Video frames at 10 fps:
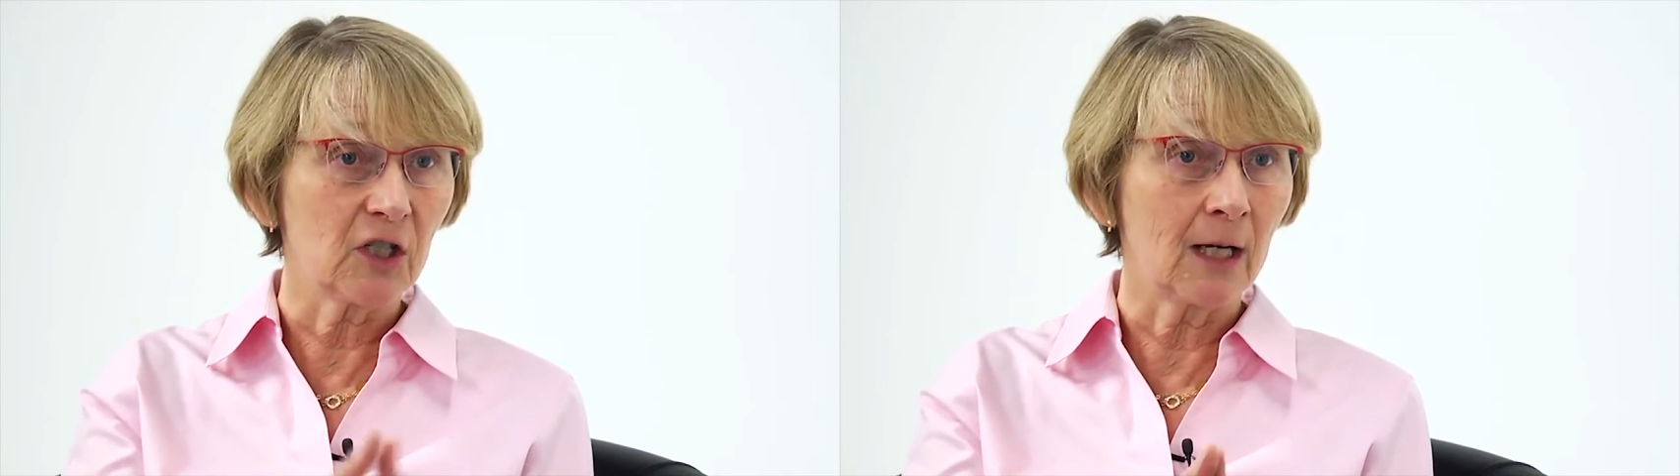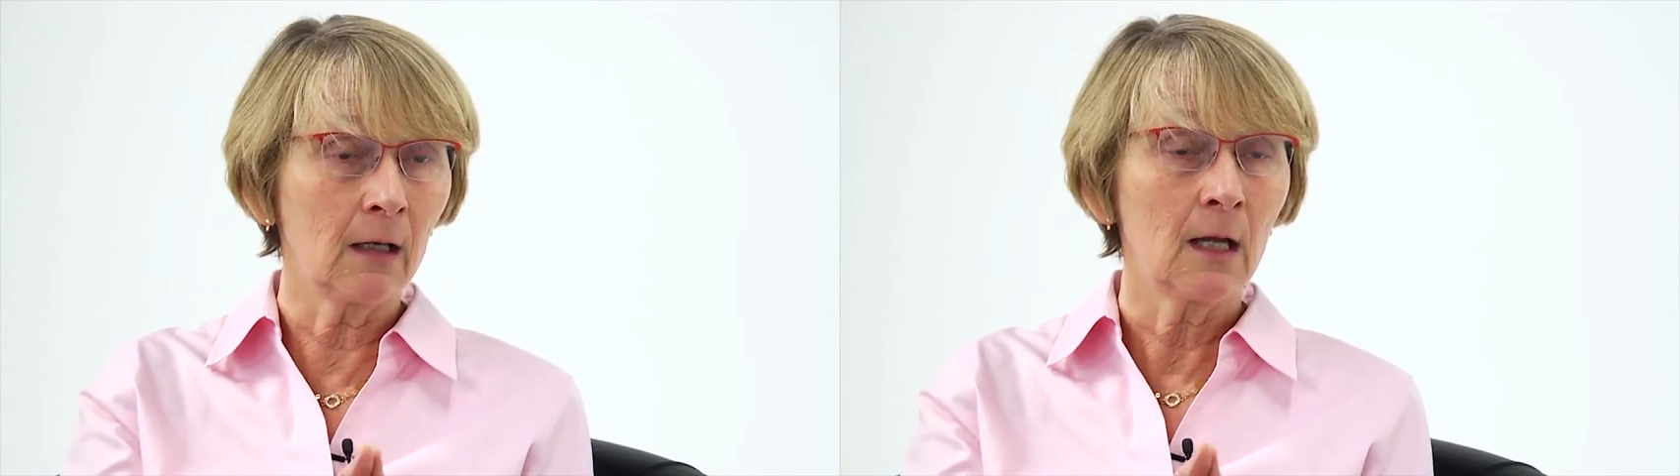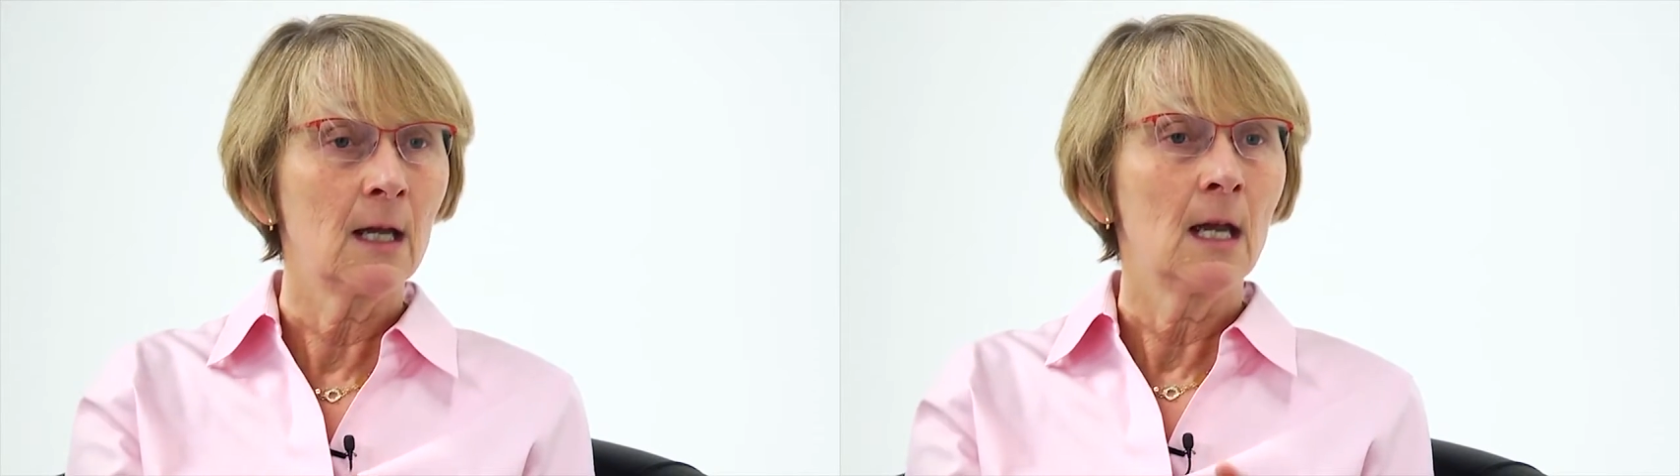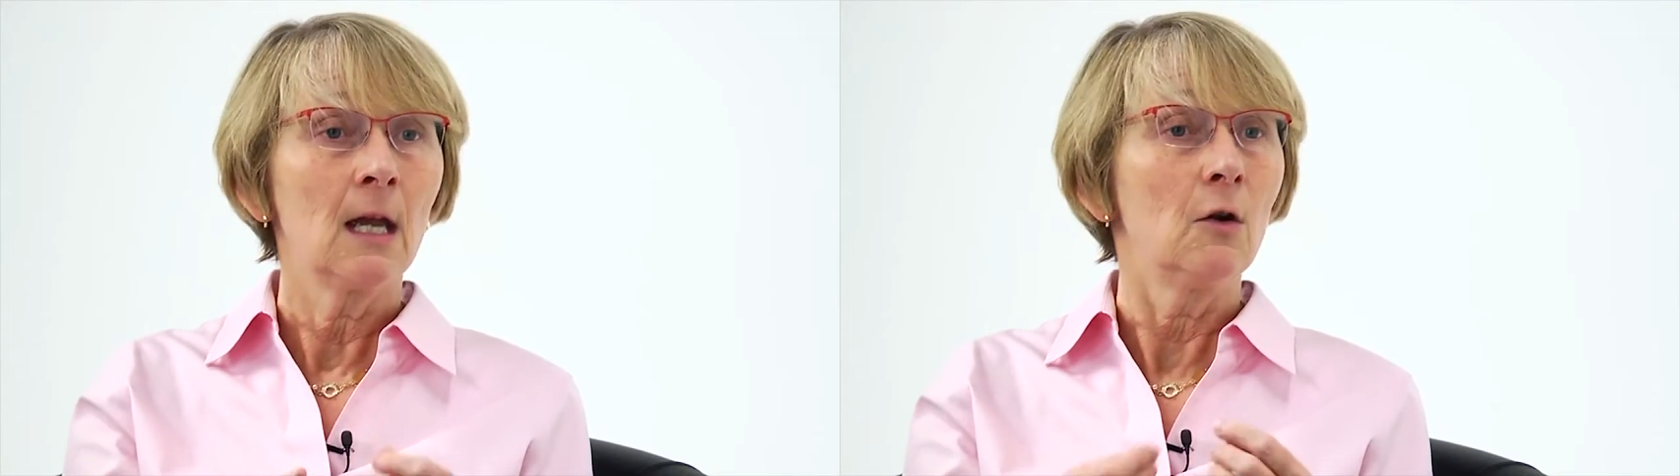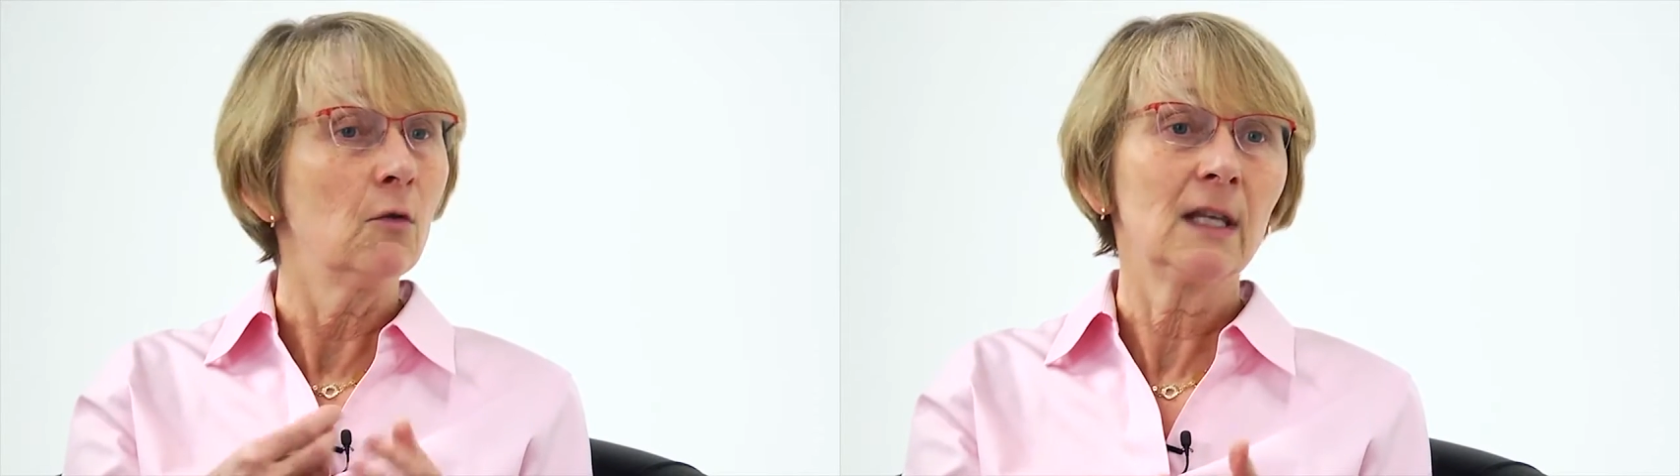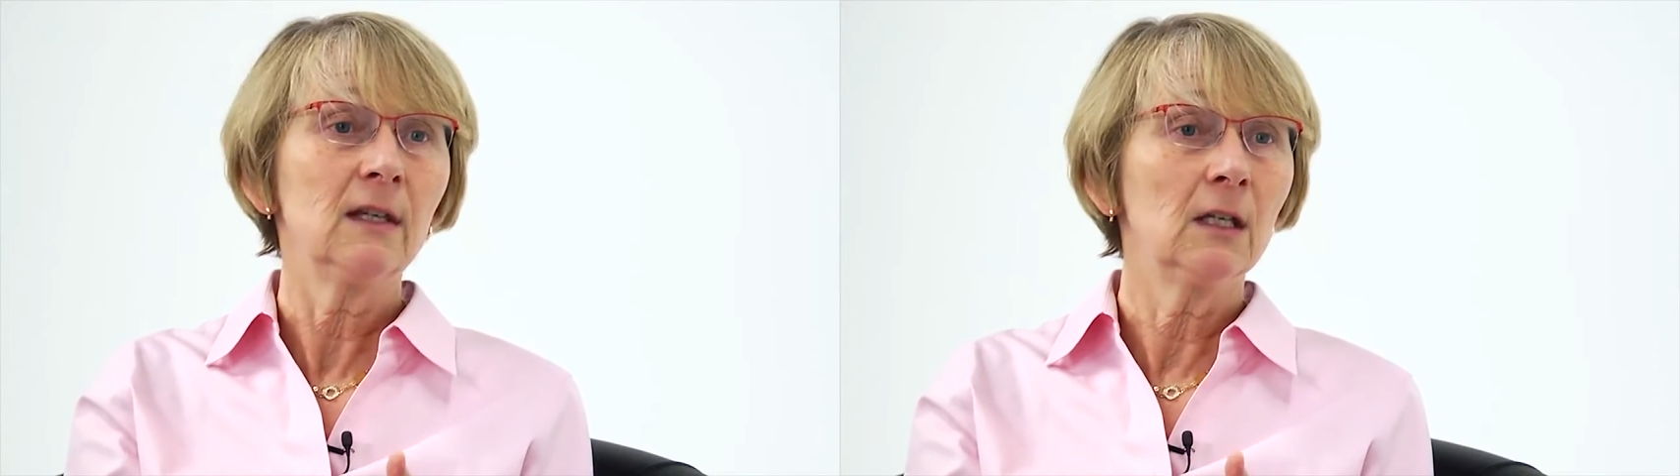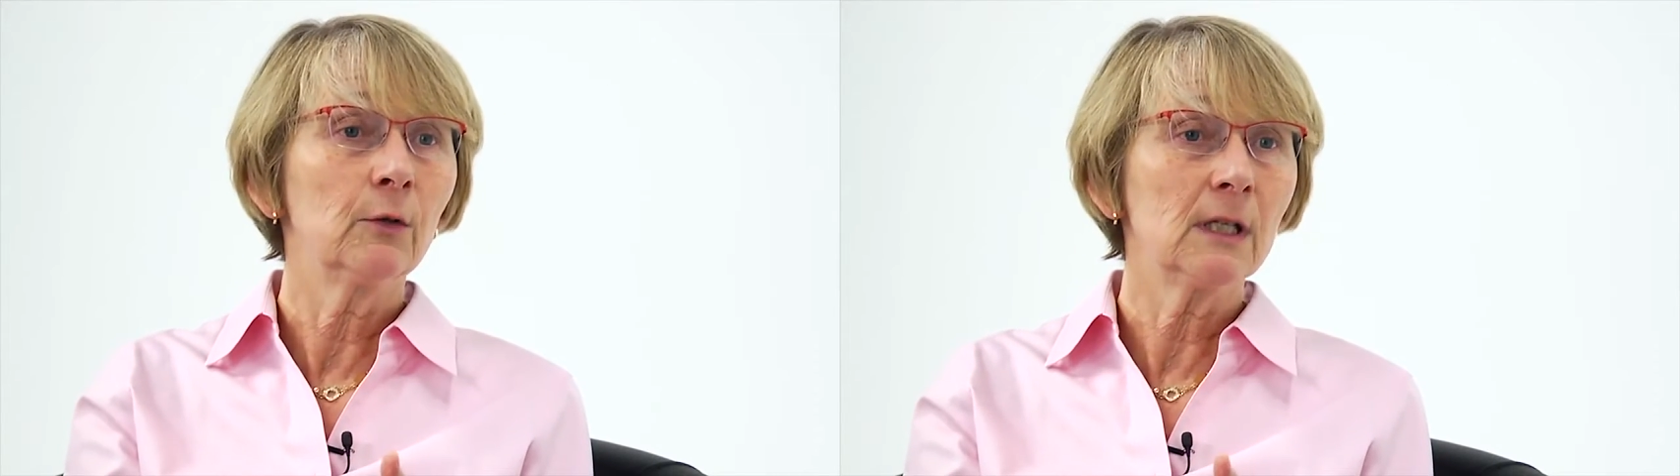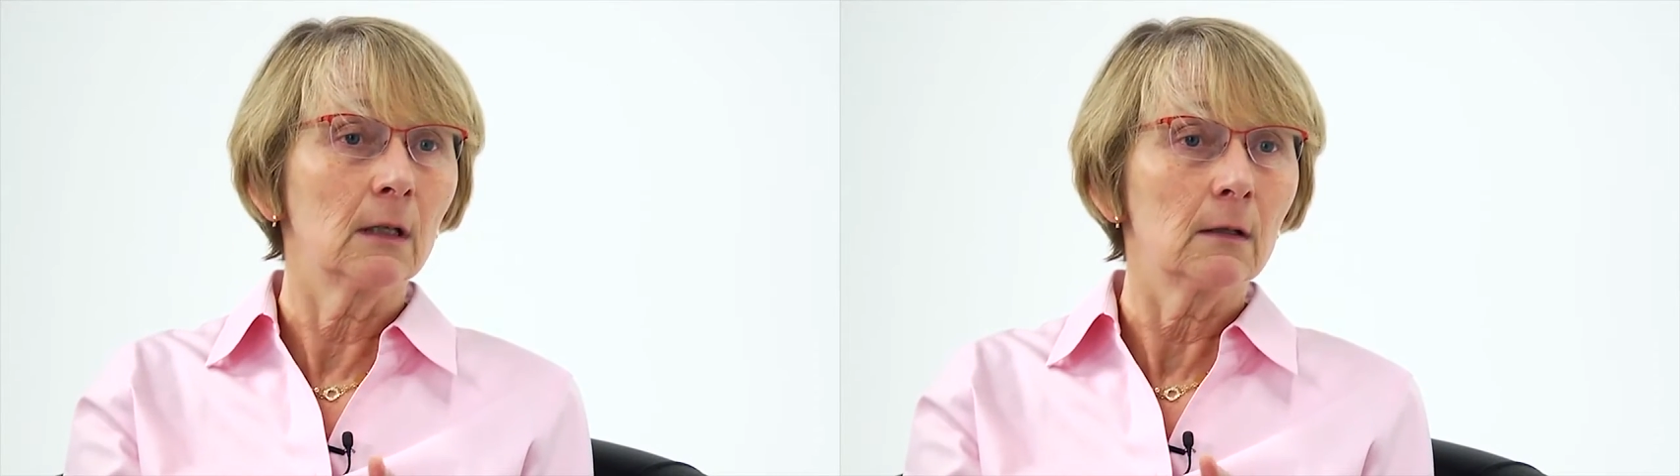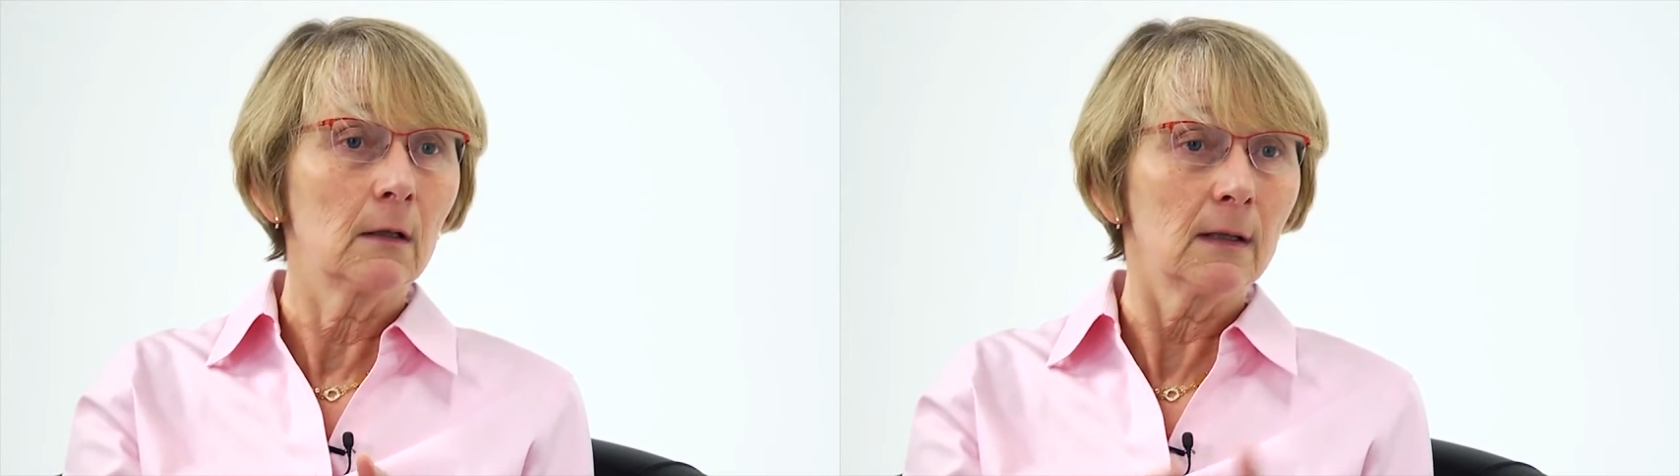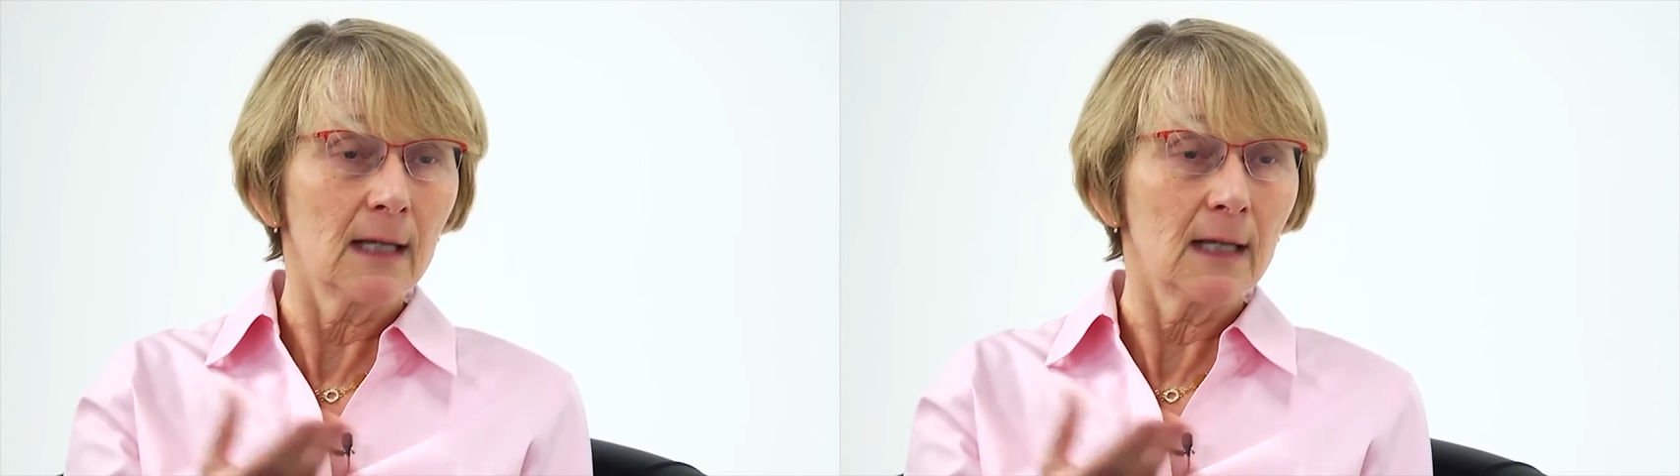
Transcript: gel, look at the ingredient.